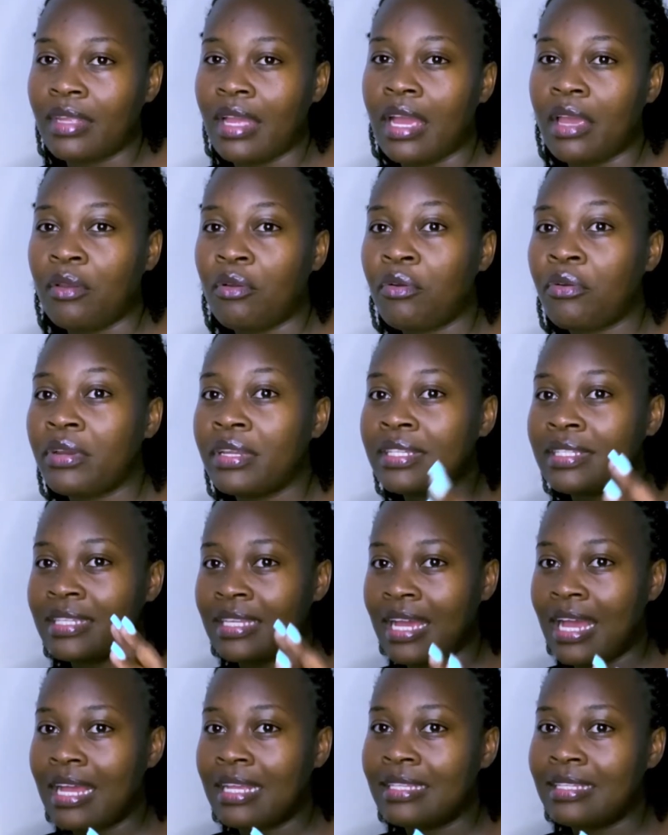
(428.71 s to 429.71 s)
I
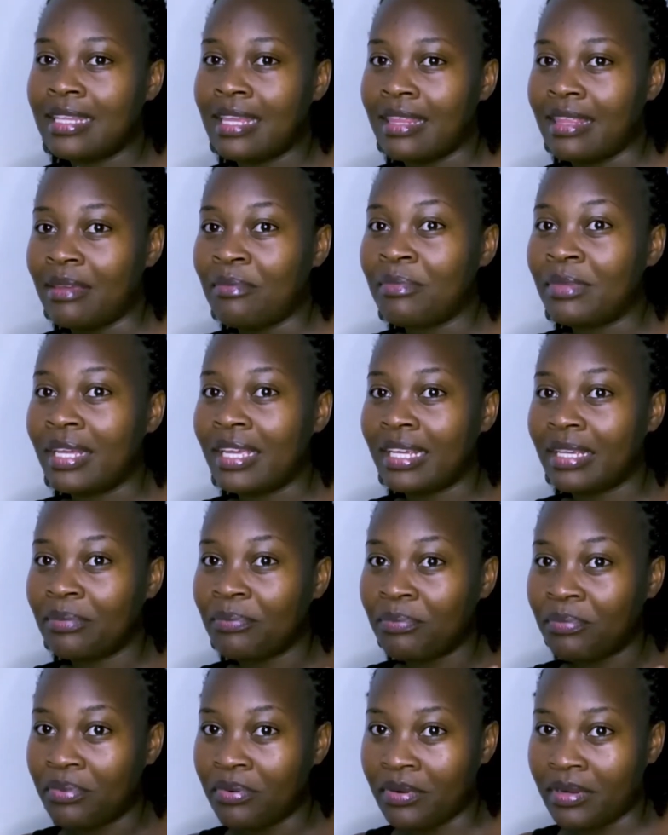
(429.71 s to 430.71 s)
always answer them
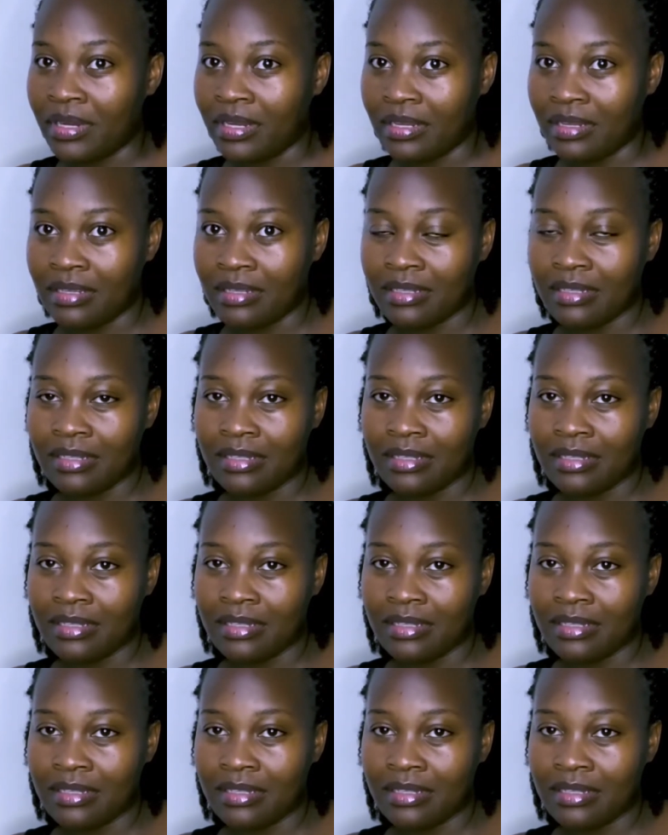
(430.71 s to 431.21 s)
like, pray.